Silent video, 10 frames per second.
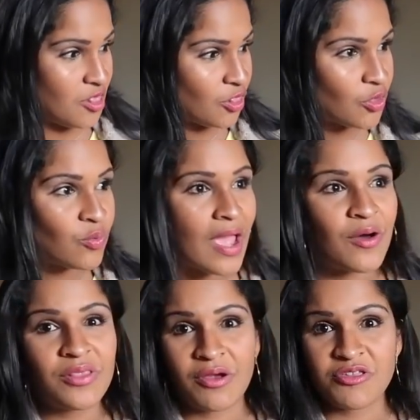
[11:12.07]

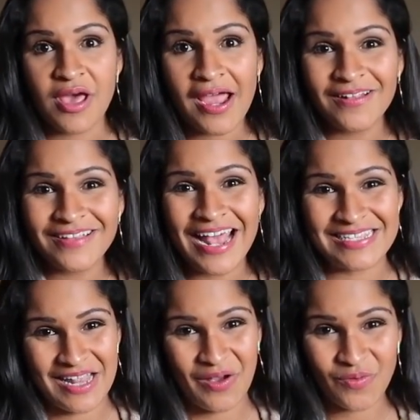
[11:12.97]
throughout their childhood
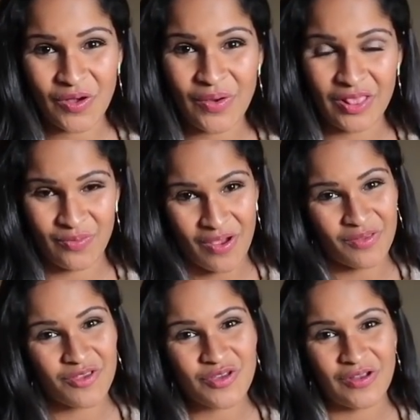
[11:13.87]
as they grow and
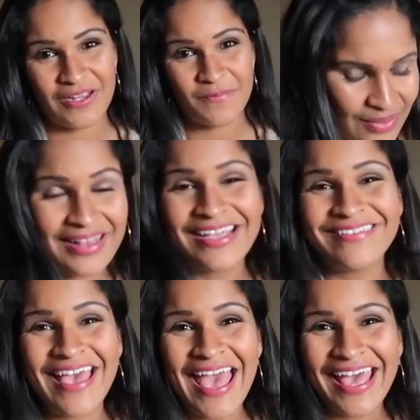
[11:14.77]
throughout their journey. I would
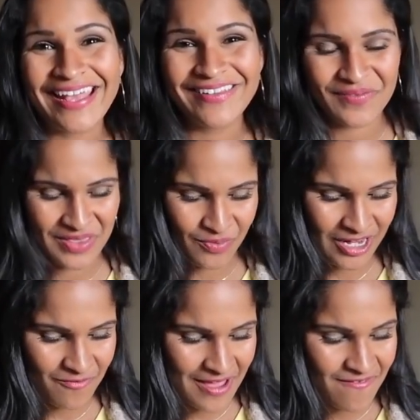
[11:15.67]
like to end with
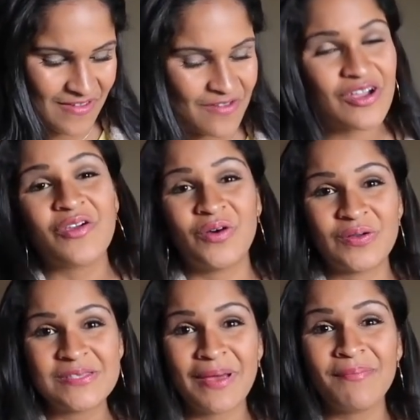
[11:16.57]
one of my favorite
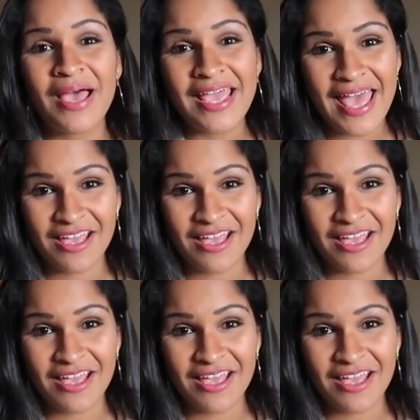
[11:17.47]
quotes by Maya